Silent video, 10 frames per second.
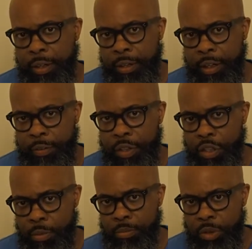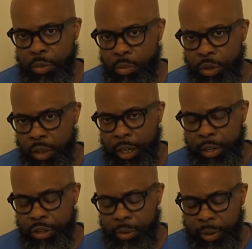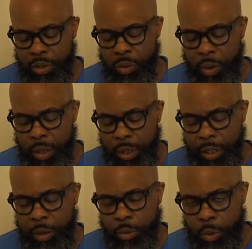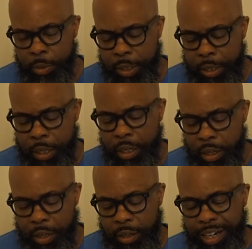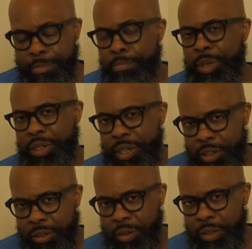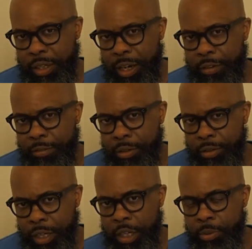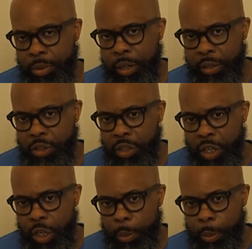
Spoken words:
give you some real contrast quality that will be not missing on the iPhone 8 Plus,